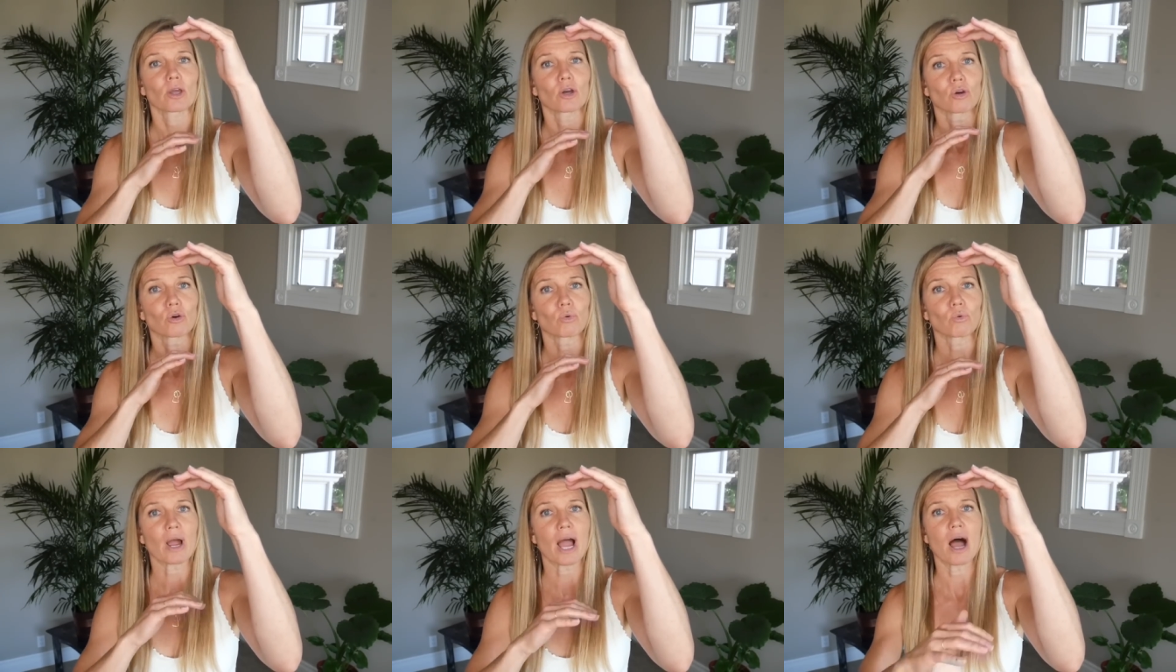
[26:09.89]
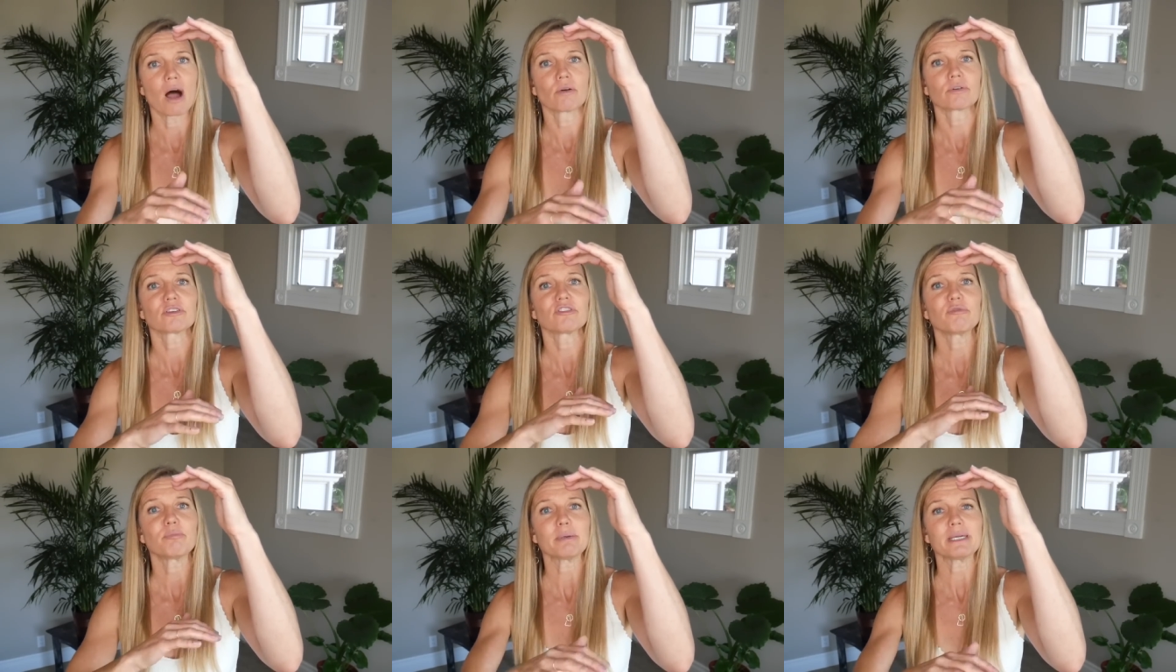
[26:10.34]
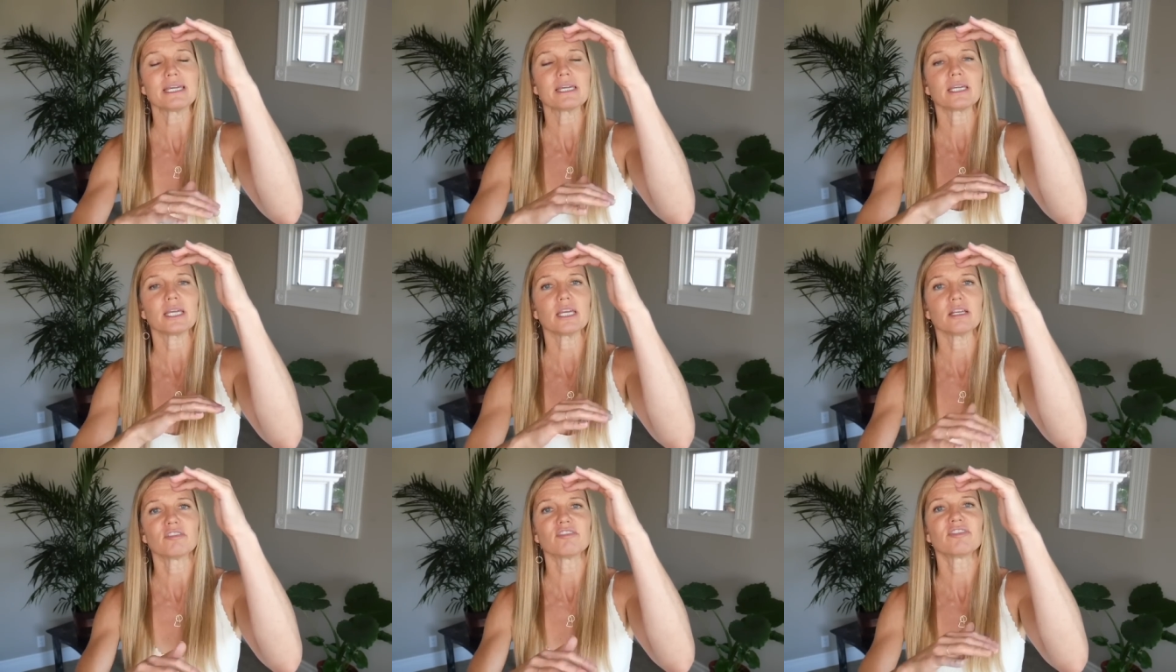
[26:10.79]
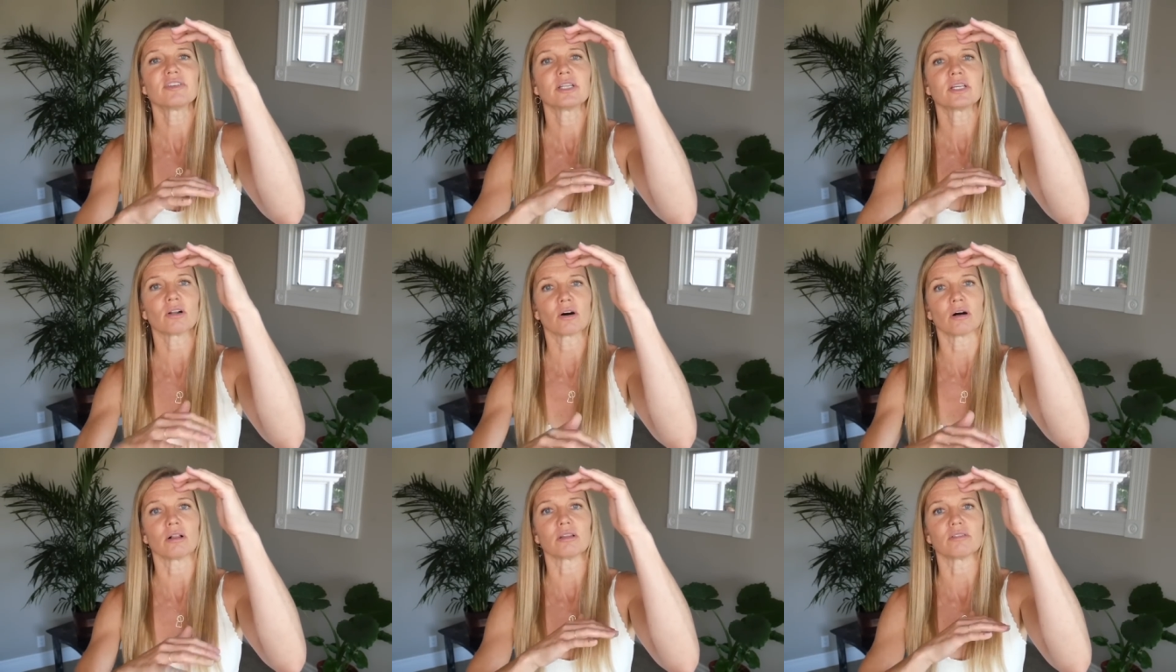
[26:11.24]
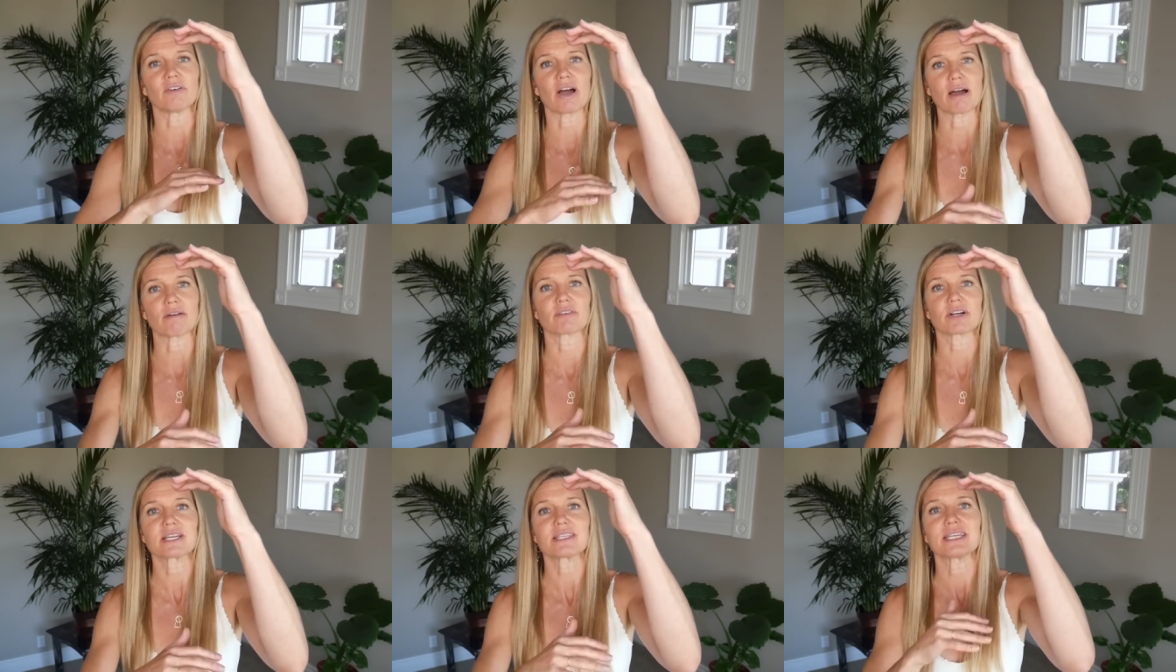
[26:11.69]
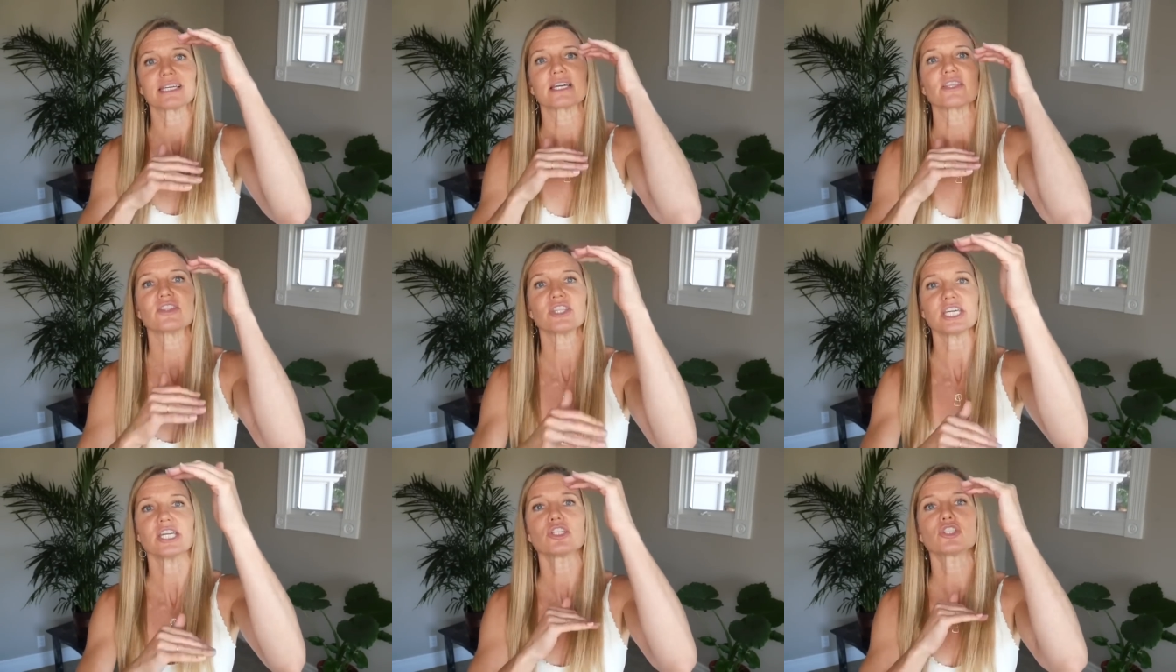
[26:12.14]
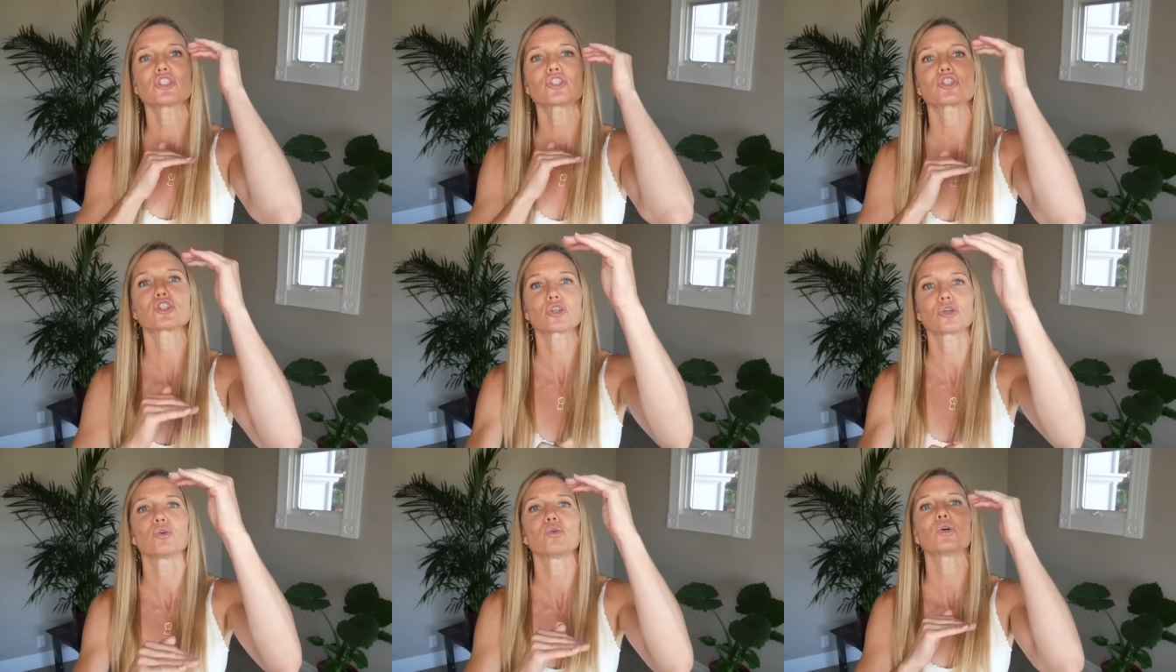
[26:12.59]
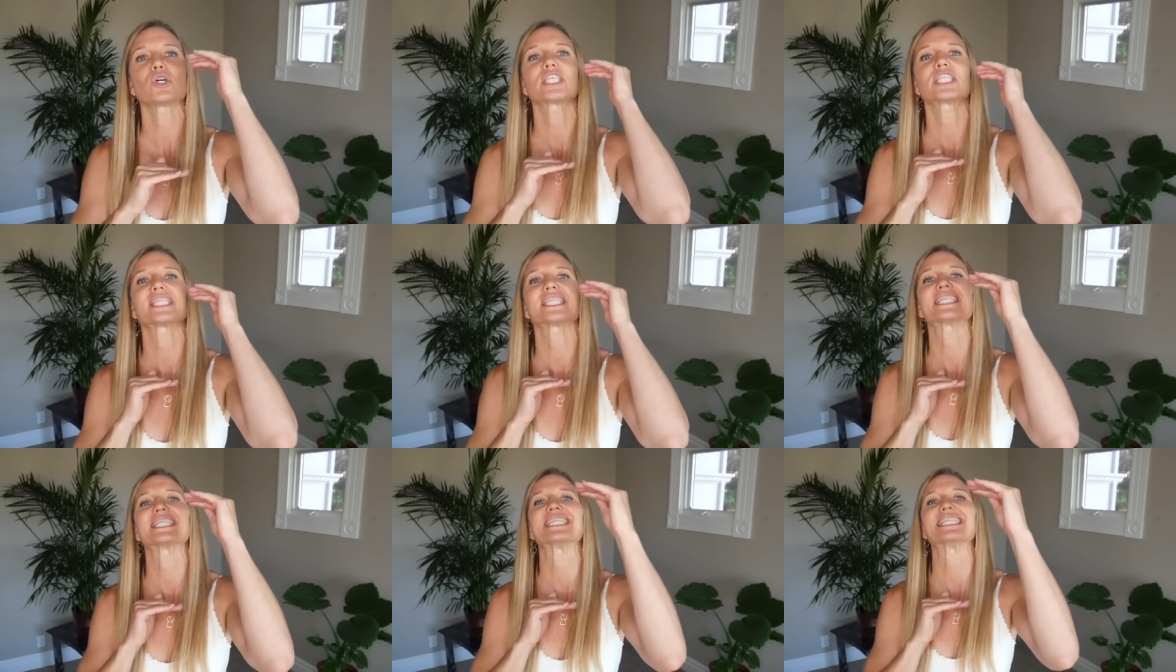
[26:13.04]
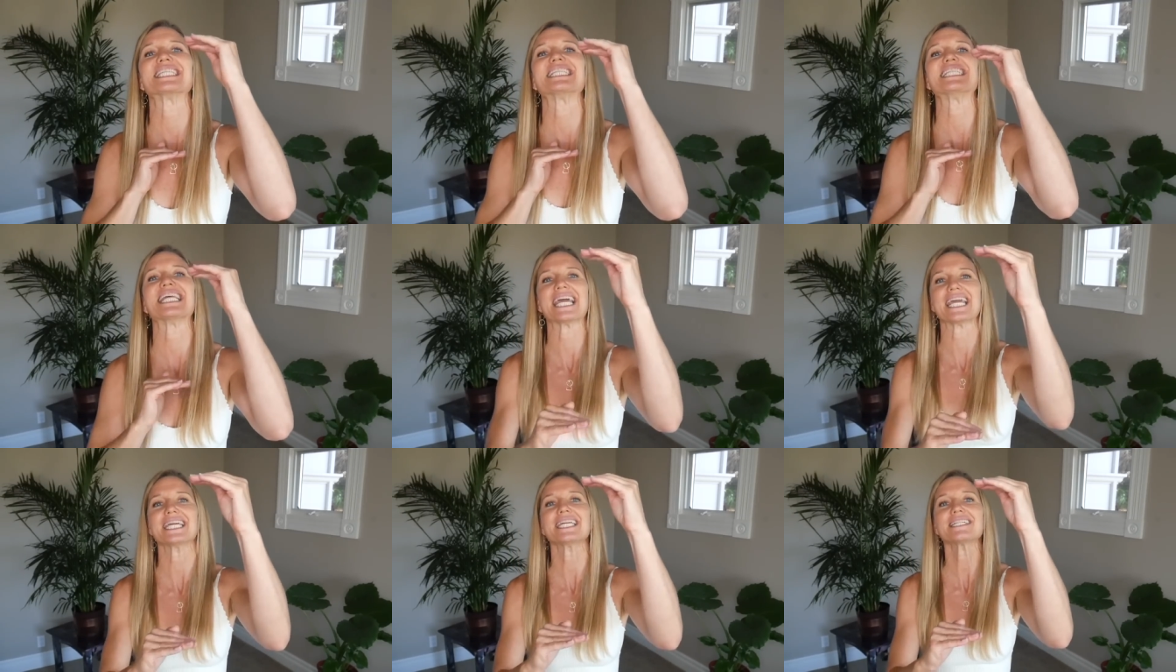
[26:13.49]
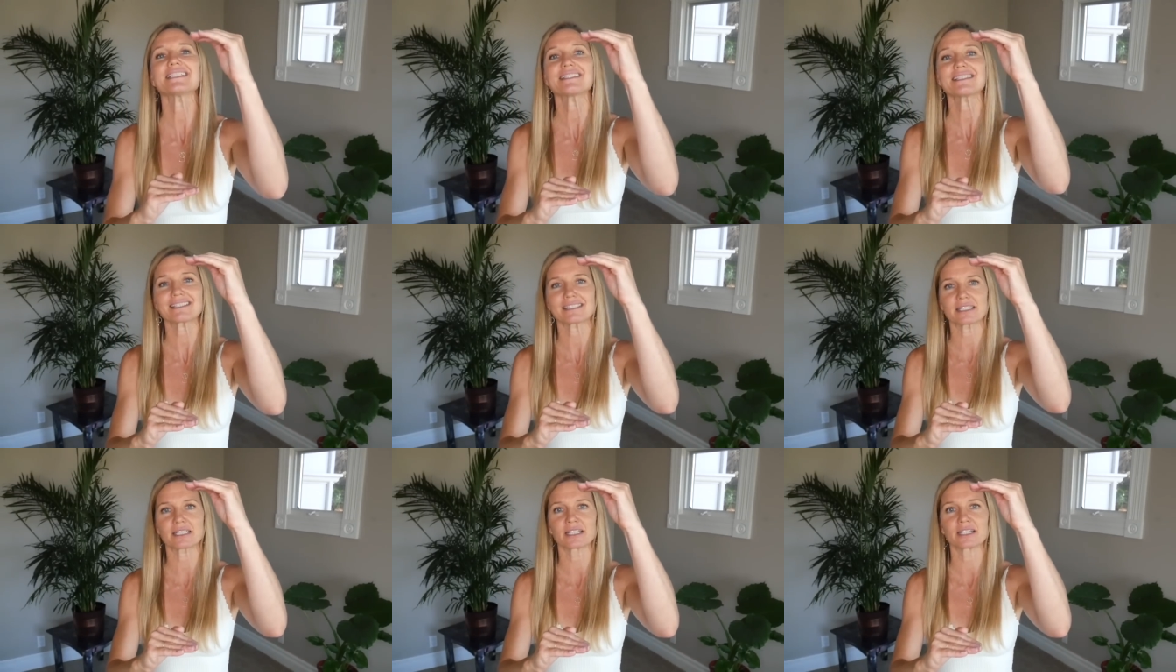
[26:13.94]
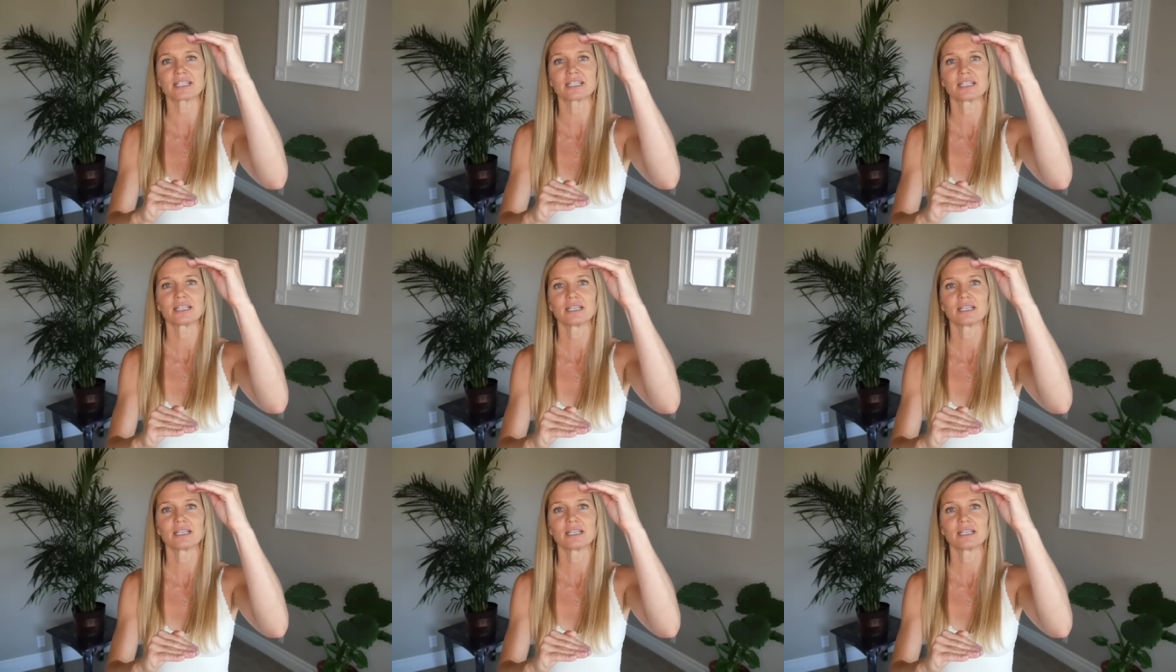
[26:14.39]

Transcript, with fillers: ground of being, infinite, all of everything. These two states,